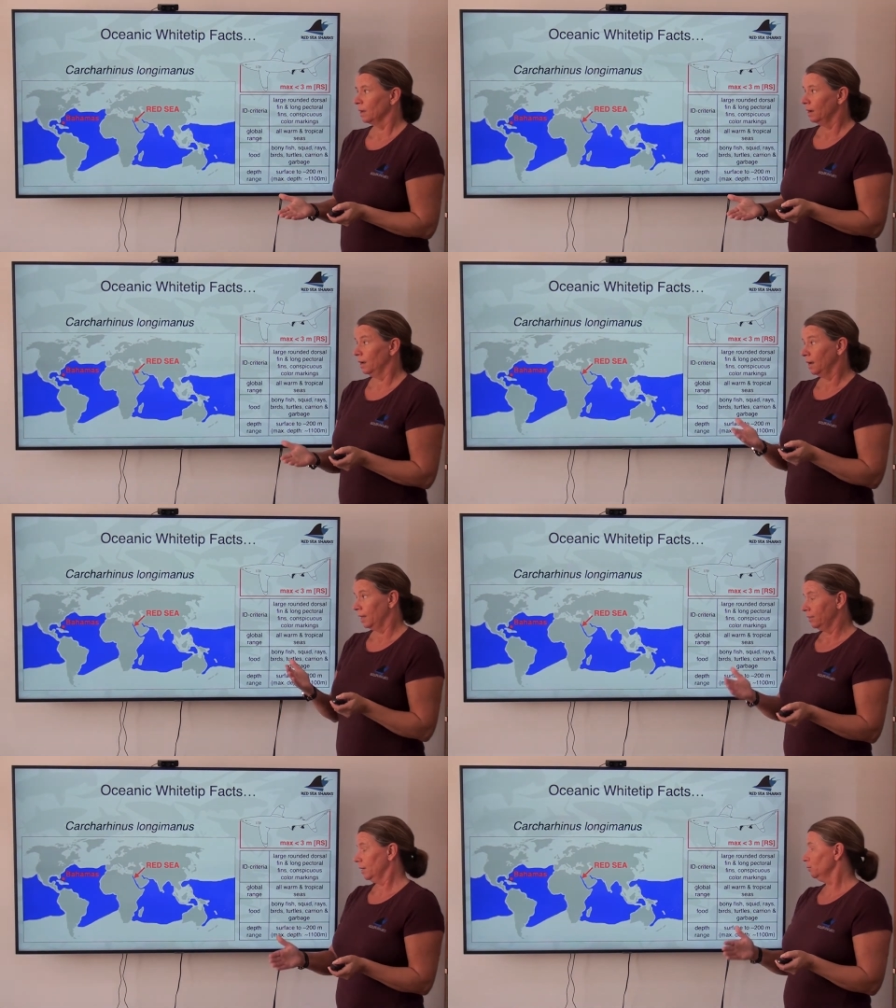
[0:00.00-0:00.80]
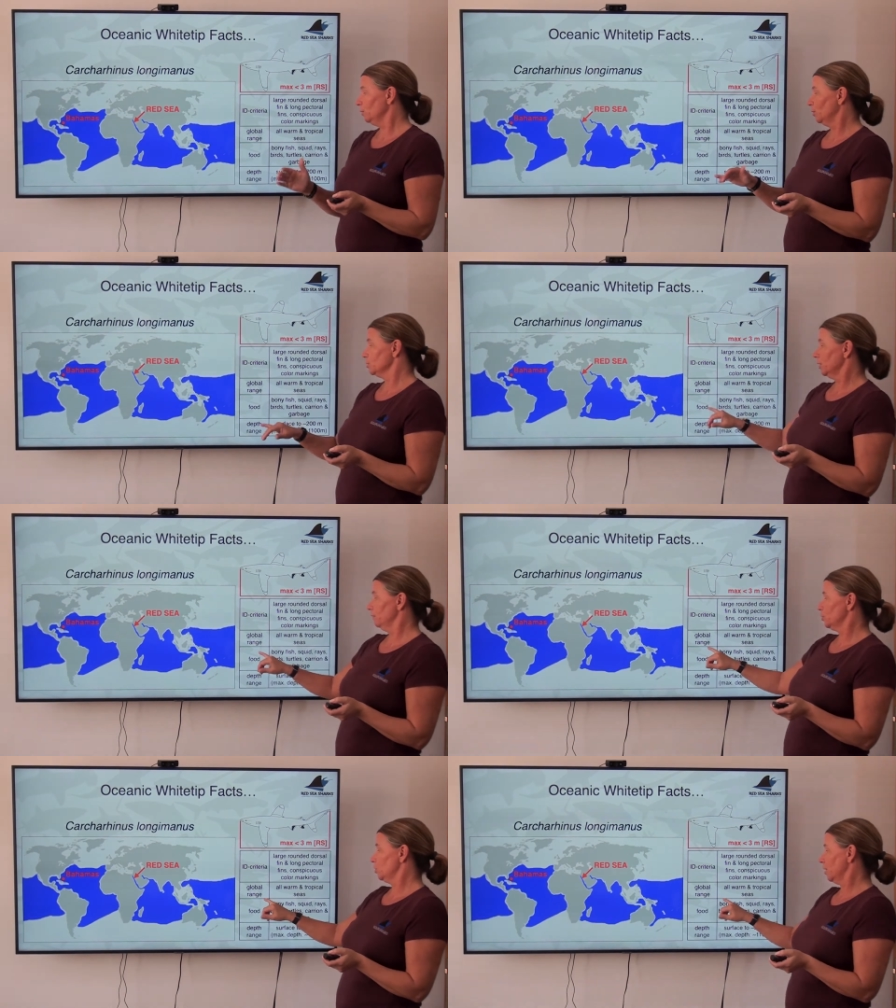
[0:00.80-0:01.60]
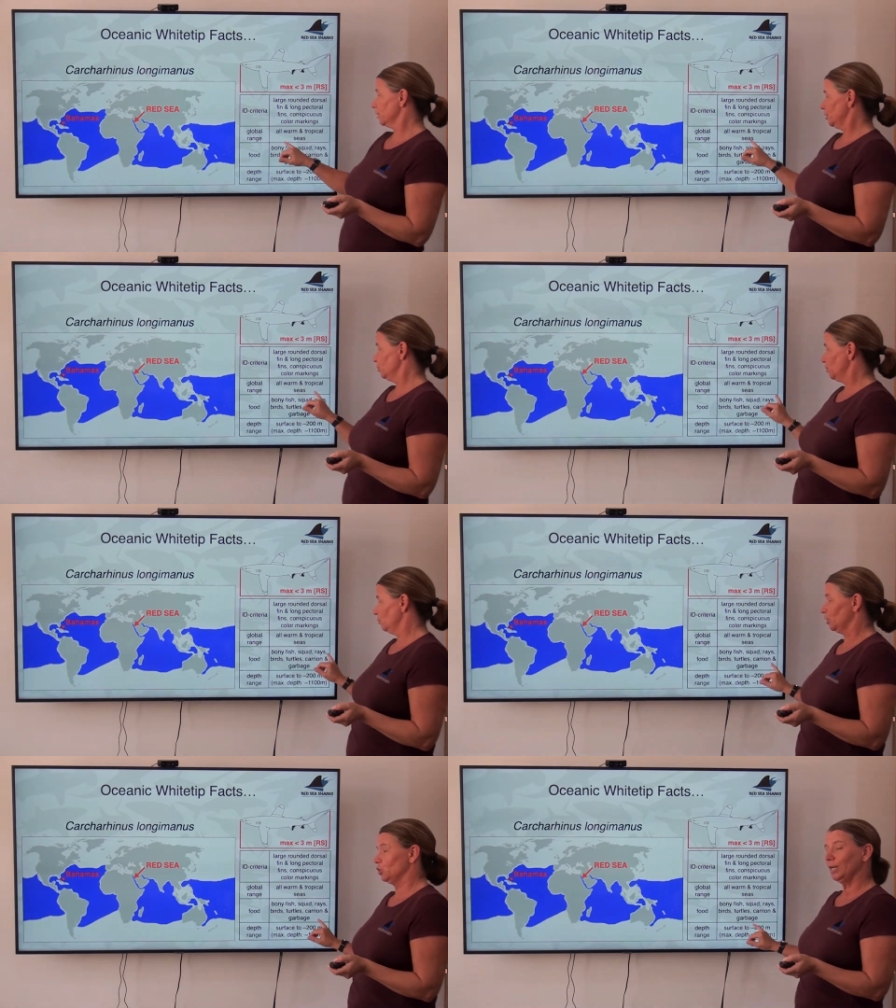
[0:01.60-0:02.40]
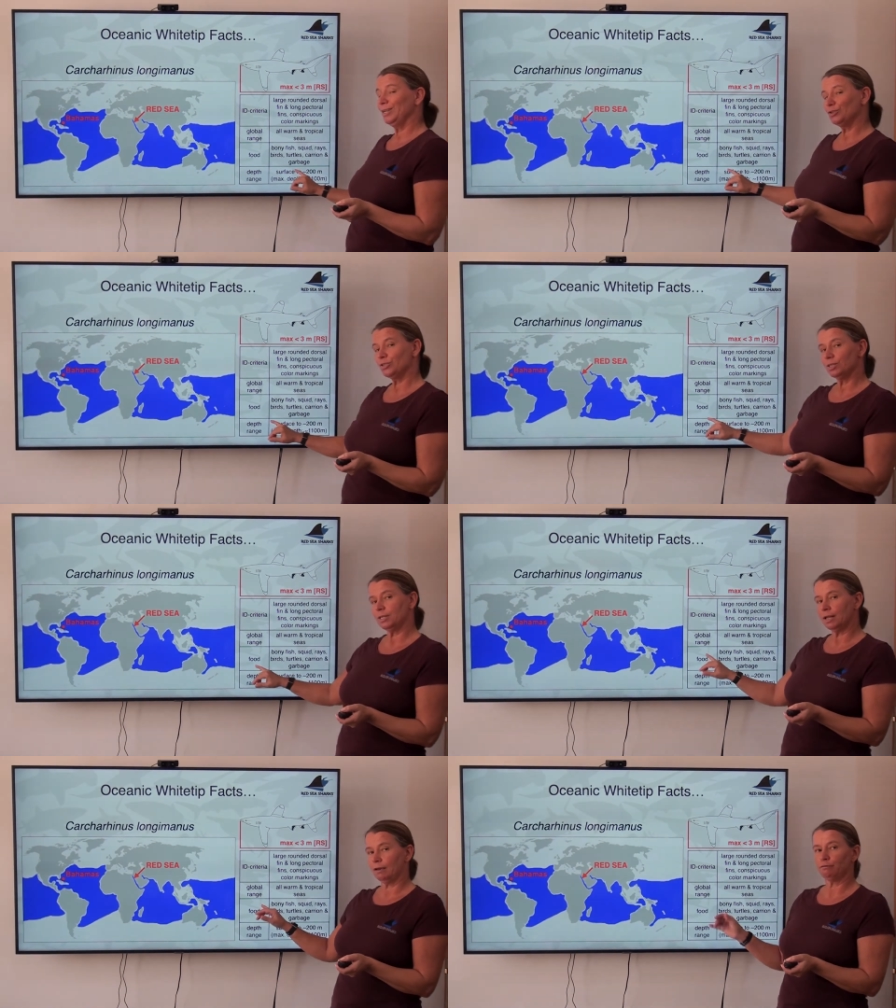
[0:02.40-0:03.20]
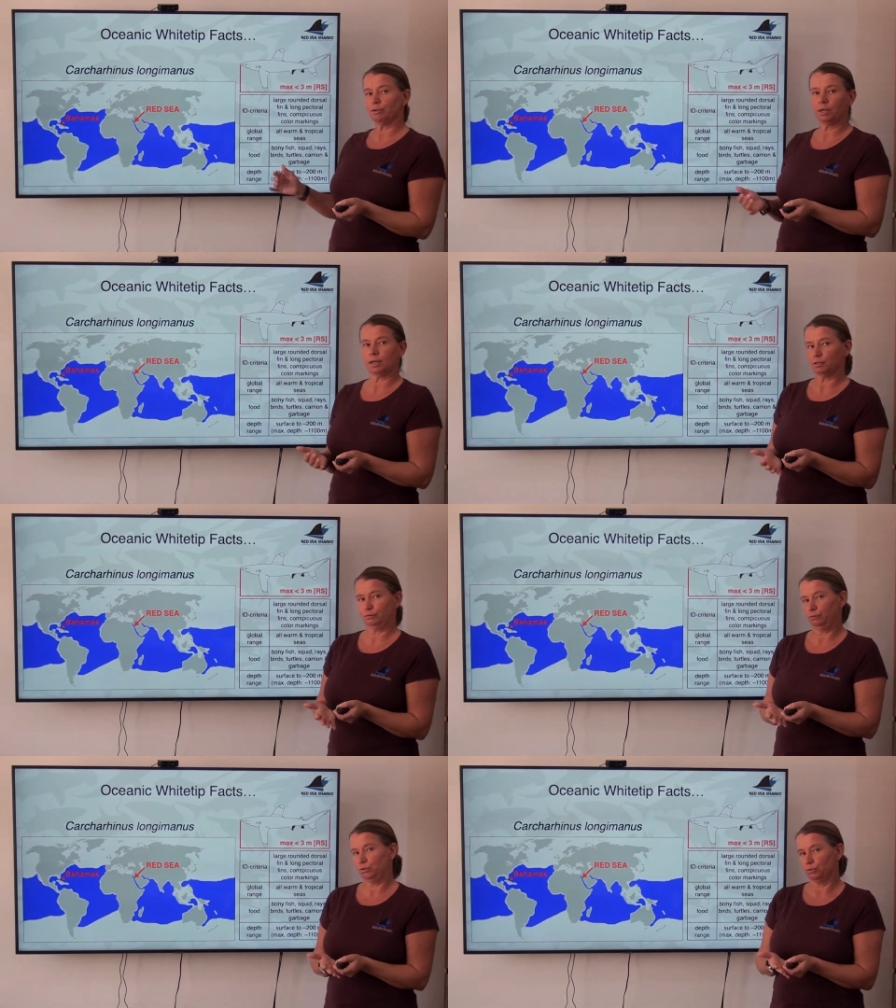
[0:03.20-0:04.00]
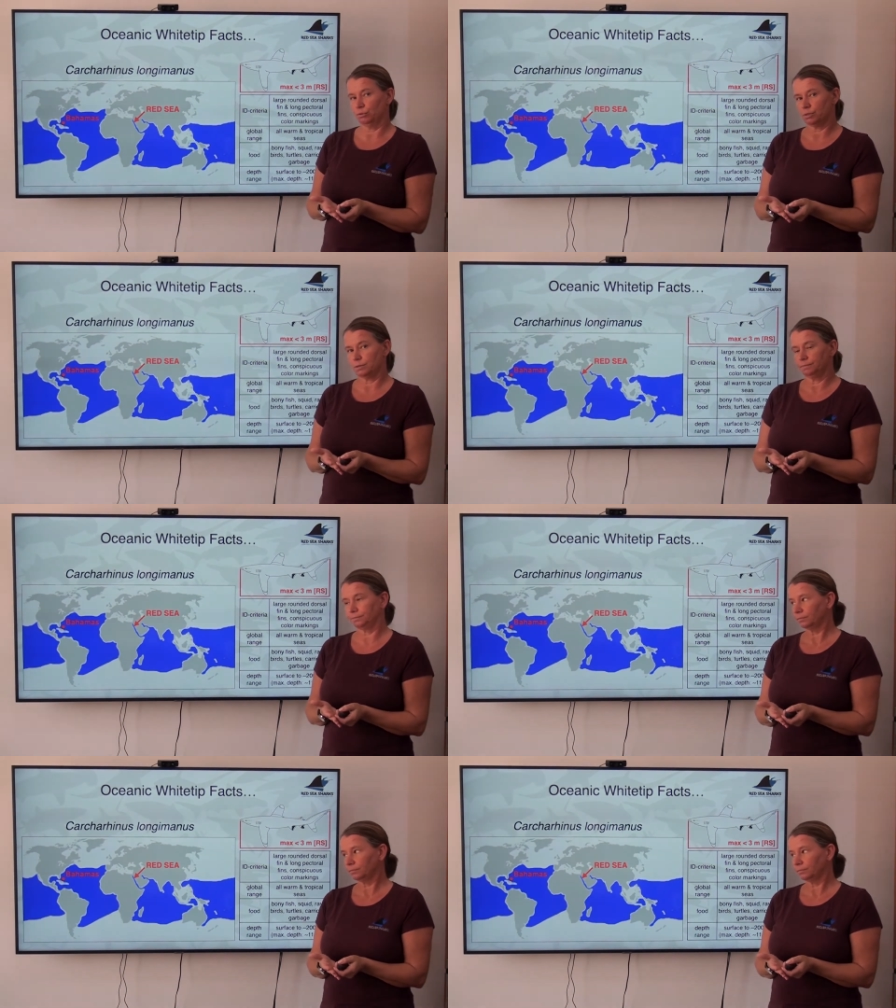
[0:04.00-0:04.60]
And then we also have a shark that is pretty much interested in everything as a food source.